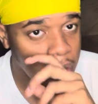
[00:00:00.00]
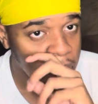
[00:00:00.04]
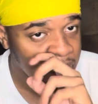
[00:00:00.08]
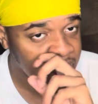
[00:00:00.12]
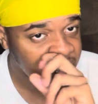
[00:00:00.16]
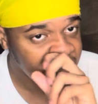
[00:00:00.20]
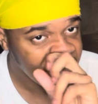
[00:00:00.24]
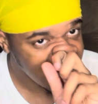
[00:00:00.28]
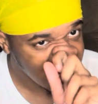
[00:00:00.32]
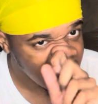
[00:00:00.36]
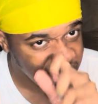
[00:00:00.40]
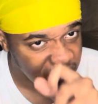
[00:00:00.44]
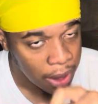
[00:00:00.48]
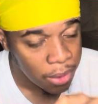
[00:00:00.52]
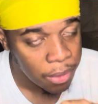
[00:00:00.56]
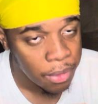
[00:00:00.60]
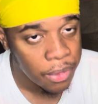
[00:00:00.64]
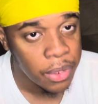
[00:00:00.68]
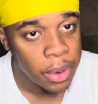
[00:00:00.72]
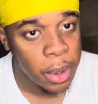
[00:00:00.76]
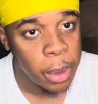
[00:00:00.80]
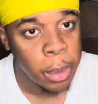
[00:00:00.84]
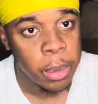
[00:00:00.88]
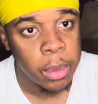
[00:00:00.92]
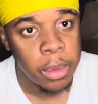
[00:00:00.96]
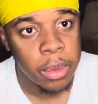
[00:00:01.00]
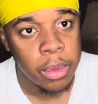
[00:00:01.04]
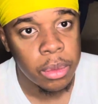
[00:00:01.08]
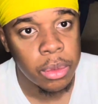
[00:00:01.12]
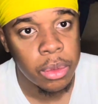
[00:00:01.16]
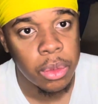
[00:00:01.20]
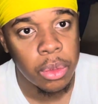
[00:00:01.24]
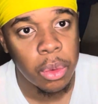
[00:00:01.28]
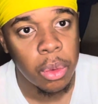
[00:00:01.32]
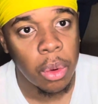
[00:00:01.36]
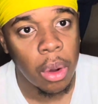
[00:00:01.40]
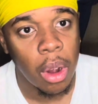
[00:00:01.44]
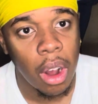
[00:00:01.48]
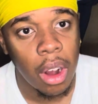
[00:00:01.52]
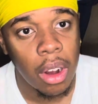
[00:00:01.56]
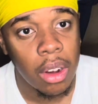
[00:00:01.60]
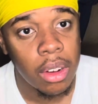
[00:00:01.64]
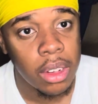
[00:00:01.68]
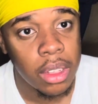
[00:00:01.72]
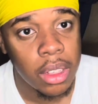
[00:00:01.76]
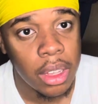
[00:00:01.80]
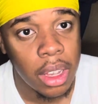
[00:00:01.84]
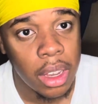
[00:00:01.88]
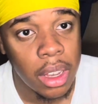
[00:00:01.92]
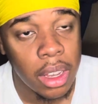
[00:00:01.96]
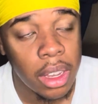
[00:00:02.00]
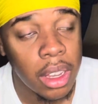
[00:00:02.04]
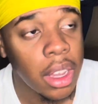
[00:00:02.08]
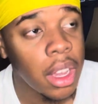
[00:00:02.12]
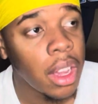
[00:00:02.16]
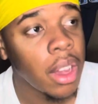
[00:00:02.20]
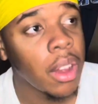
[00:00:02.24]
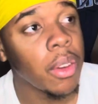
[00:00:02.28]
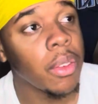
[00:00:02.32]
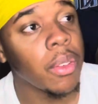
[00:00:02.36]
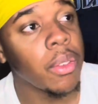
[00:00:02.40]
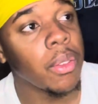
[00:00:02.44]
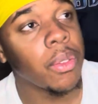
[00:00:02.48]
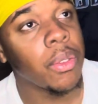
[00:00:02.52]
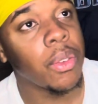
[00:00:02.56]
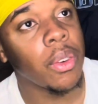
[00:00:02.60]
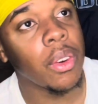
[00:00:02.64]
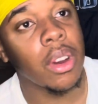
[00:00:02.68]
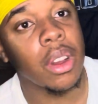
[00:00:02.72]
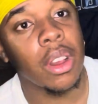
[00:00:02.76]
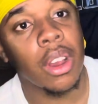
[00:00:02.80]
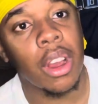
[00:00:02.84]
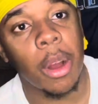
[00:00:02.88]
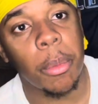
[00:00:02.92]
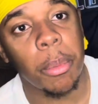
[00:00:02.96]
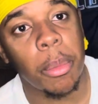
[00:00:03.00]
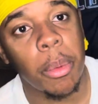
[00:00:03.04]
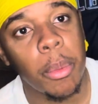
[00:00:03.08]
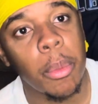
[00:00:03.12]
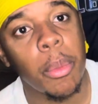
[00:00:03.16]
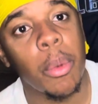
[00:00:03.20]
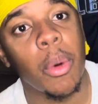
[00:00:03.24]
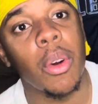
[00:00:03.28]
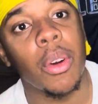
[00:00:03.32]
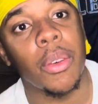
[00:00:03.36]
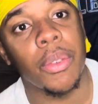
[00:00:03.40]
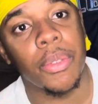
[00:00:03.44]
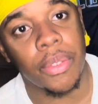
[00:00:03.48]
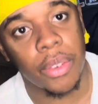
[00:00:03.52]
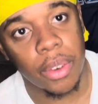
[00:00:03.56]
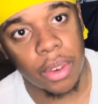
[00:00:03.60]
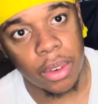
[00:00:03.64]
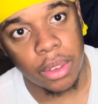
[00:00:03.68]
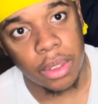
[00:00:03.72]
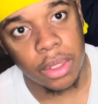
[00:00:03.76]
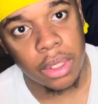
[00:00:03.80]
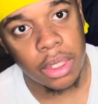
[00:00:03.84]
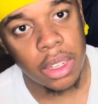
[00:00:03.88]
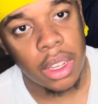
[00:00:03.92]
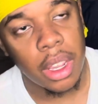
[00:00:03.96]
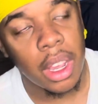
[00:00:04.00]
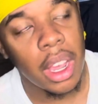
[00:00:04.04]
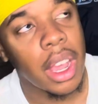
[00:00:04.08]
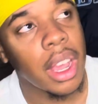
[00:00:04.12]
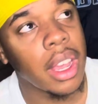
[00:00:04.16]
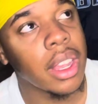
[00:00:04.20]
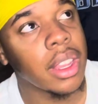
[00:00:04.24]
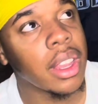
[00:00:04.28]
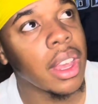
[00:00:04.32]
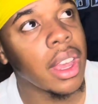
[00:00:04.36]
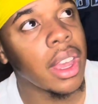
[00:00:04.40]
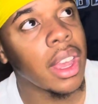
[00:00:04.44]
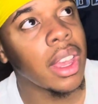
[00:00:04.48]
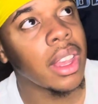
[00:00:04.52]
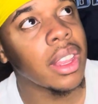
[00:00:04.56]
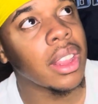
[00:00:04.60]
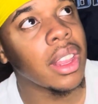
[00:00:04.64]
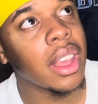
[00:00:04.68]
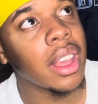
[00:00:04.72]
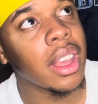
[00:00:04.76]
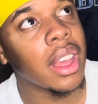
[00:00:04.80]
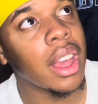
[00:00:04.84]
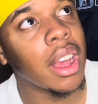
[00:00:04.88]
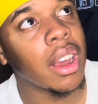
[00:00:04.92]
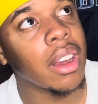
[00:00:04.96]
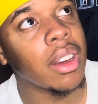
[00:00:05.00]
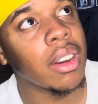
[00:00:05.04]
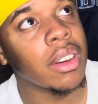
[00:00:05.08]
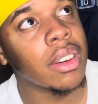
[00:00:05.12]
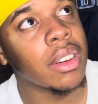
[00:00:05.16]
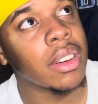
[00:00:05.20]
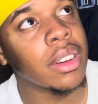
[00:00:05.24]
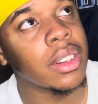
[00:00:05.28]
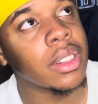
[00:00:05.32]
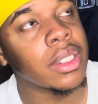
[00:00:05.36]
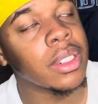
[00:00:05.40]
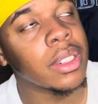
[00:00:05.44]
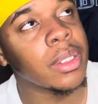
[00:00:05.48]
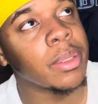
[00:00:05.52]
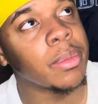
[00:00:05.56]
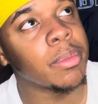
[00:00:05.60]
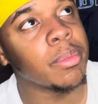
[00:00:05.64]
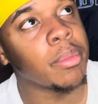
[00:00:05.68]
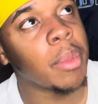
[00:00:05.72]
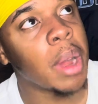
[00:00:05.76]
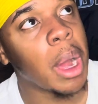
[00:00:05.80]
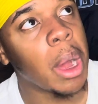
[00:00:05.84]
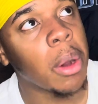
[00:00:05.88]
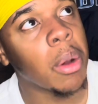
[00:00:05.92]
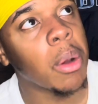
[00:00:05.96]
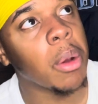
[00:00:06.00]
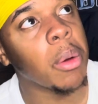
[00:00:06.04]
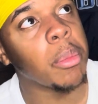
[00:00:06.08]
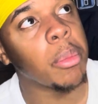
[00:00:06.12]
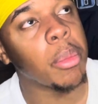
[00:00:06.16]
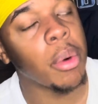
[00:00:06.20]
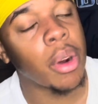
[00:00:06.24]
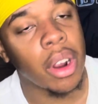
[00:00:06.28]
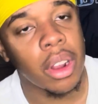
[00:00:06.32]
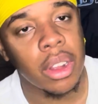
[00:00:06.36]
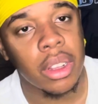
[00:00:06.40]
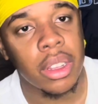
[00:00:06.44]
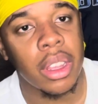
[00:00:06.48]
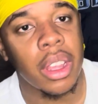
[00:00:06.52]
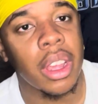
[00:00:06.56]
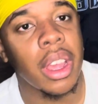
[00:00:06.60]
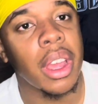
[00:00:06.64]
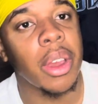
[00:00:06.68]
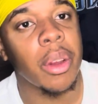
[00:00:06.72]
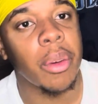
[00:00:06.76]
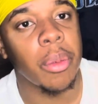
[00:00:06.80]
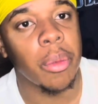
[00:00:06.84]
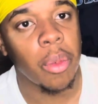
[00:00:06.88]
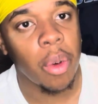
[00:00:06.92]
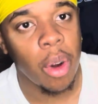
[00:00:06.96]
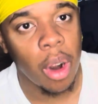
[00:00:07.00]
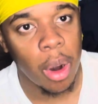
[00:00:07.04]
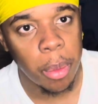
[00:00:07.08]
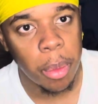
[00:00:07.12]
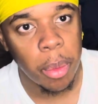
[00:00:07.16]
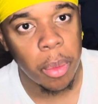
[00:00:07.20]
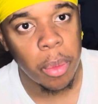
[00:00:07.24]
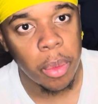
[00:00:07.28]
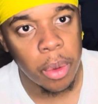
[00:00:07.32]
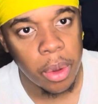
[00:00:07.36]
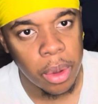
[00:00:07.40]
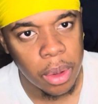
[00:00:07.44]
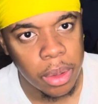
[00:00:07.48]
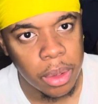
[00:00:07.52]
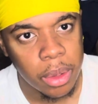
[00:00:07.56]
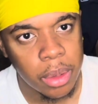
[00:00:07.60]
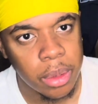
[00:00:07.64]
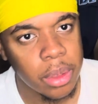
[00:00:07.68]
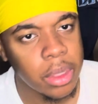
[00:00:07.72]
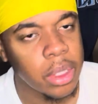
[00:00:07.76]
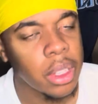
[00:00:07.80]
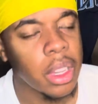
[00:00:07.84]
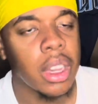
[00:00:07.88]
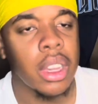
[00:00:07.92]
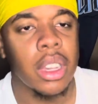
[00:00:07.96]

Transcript: They flipped Jrue Holiday for a couple more firsts. And the end, they got Malcolm Brogdon and Robert Williams.